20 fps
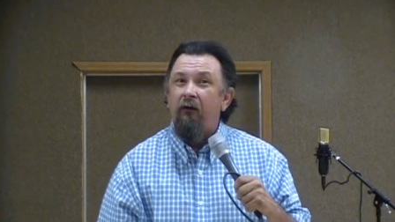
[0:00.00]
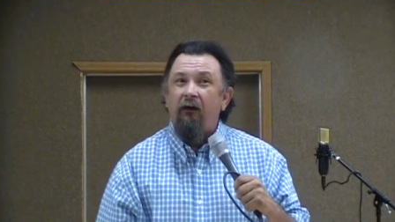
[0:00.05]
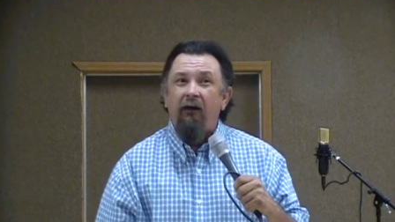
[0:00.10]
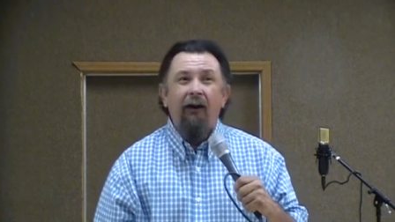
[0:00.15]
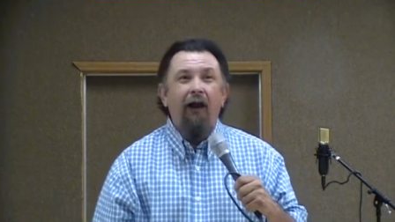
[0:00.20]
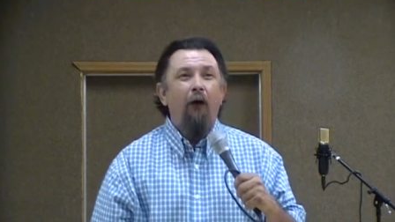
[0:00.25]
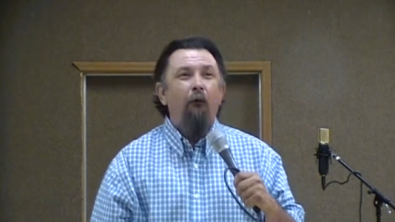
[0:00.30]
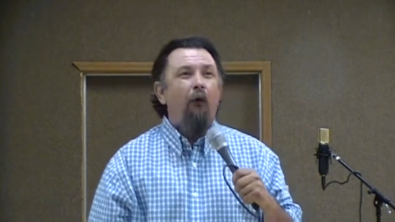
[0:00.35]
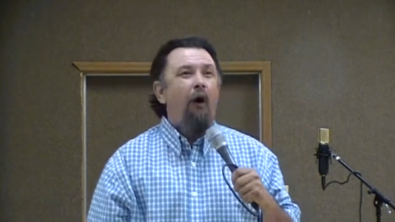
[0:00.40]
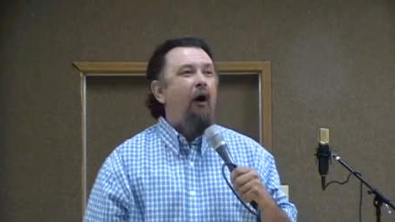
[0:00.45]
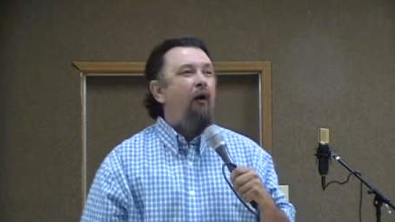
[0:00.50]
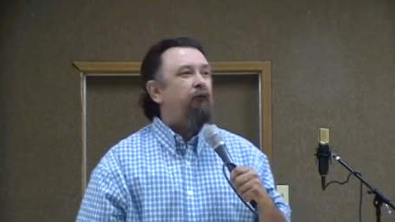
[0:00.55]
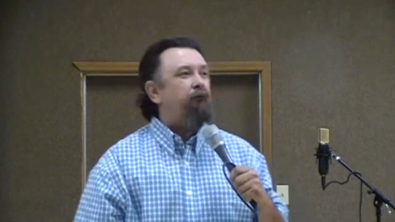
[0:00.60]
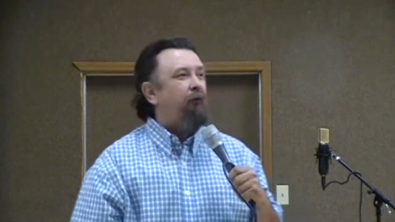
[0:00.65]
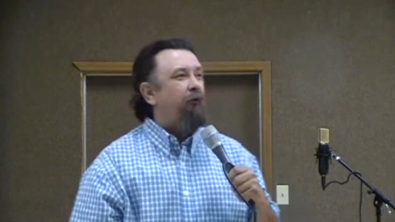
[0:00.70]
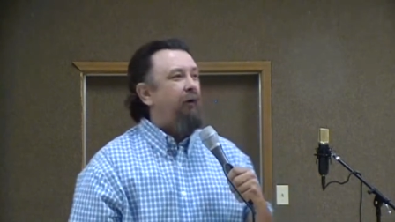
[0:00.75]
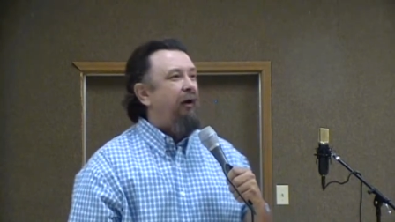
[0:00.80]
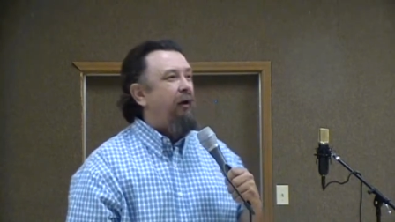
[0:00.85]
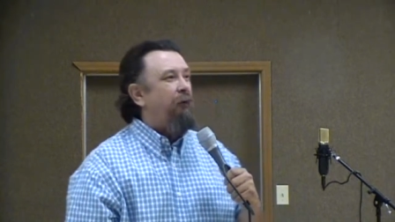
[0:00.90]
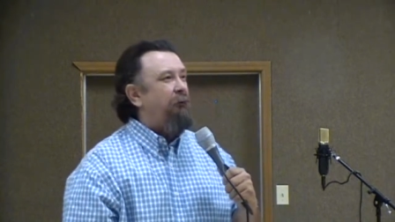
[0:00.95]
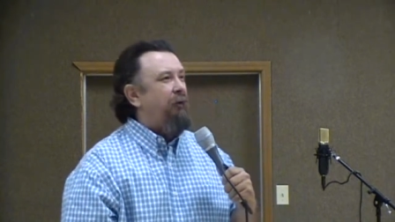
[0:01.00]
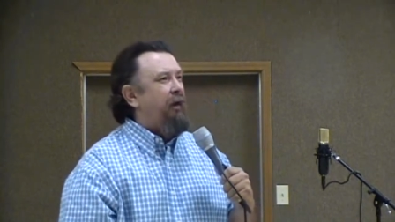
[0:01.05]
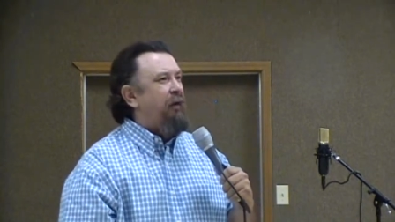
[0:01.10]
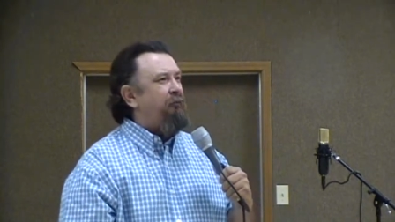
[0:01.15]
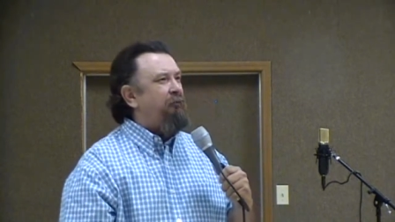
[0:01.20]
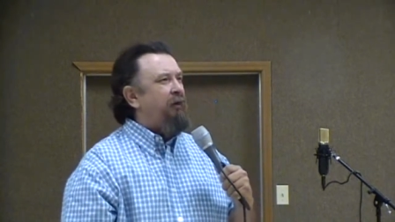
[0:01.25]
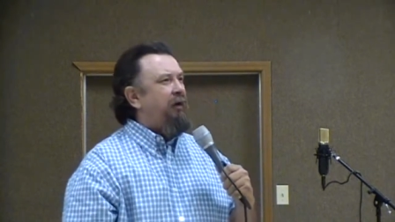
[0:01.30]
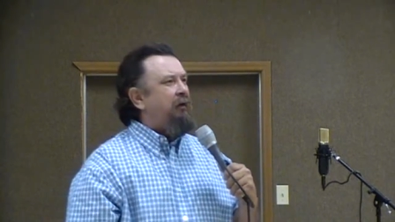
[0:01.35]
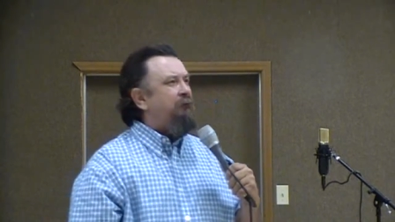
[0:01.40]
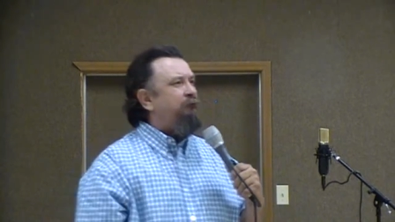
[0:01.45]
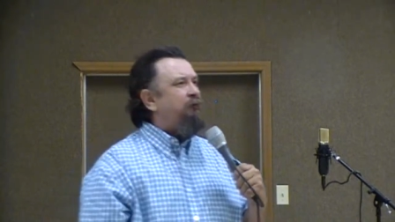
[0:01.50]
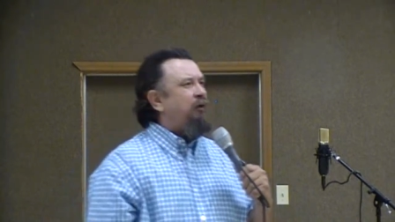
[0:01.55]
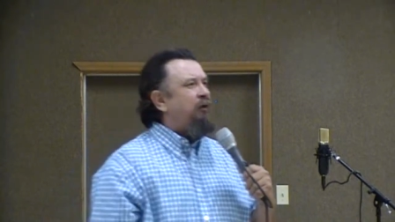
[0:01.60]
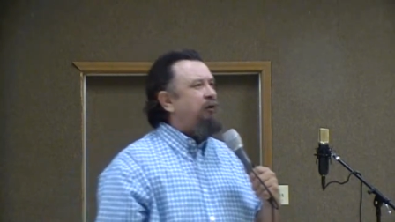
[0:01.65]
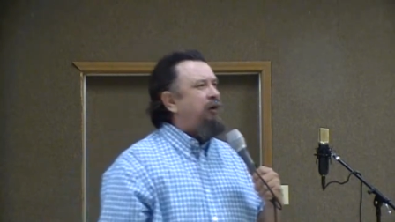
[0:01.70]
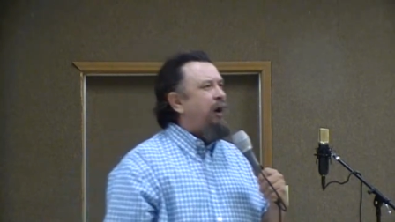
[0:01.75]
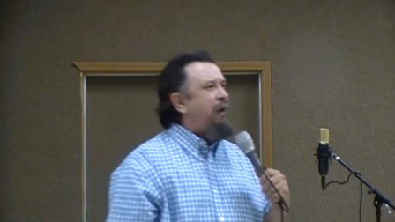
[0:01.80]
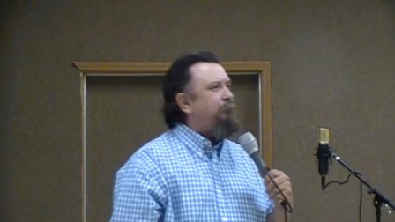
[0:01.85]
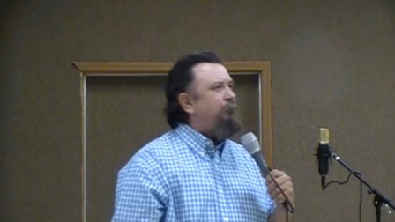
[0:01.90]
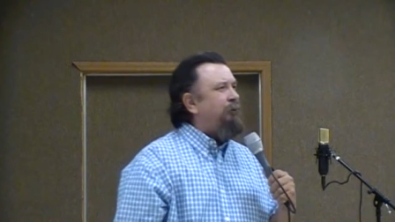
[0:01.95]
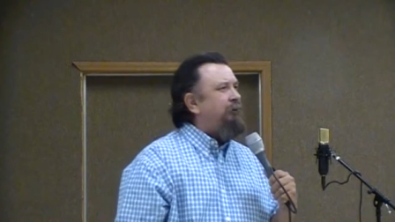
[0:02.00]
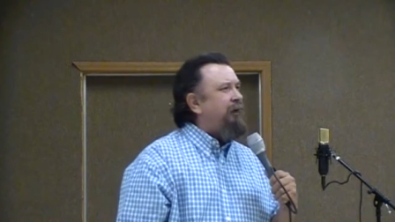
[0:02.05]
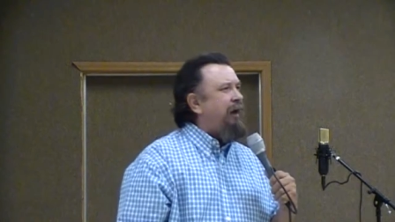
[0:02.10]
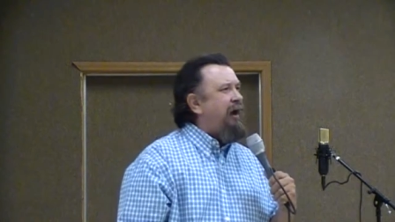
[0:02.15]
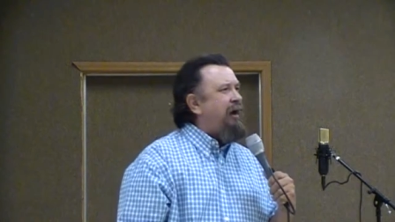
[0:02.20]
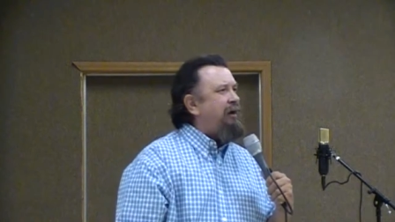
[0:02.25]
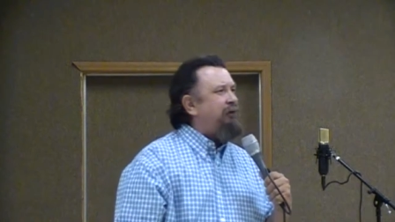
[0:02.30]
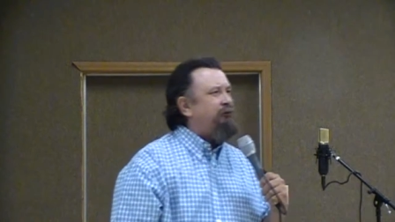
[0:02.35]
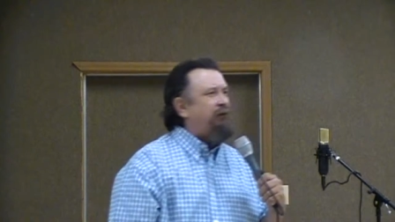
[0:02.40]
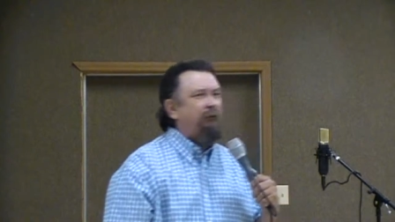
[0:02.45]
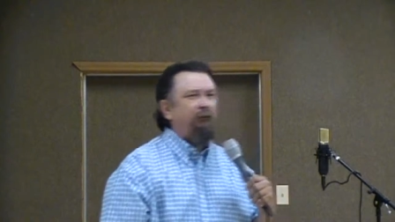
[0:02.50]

And I walked around with that thing for a couple of days.